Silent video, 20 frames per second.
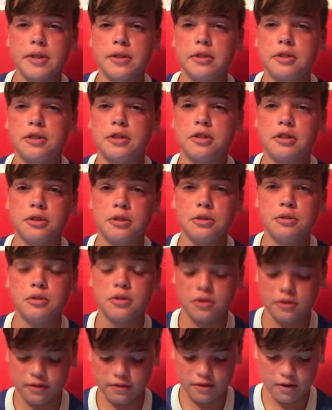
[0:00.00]
else's
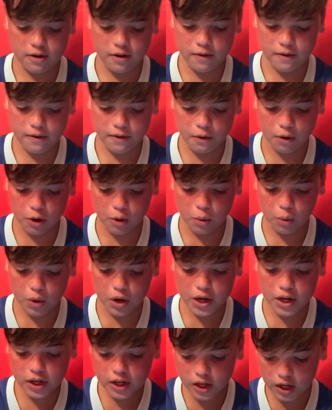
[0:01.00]
shoes for
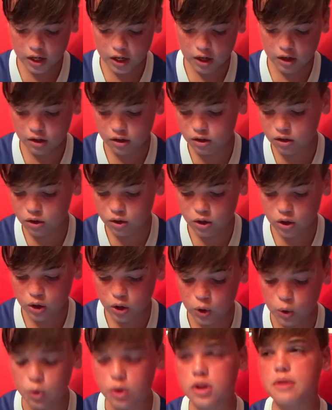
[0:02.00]
one day,
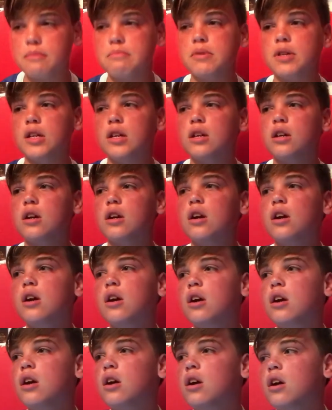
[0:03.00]
who would it be?
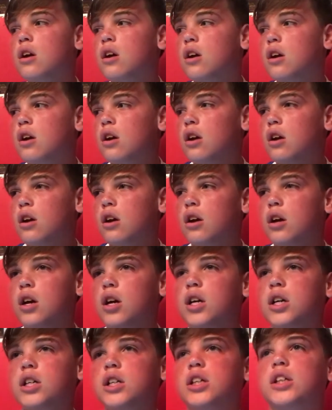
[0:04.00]

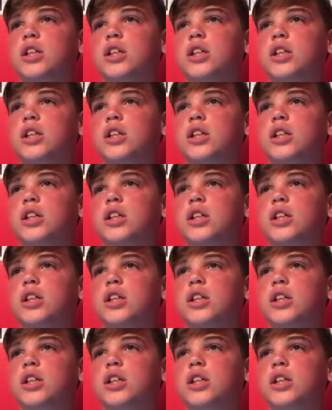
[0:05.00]
I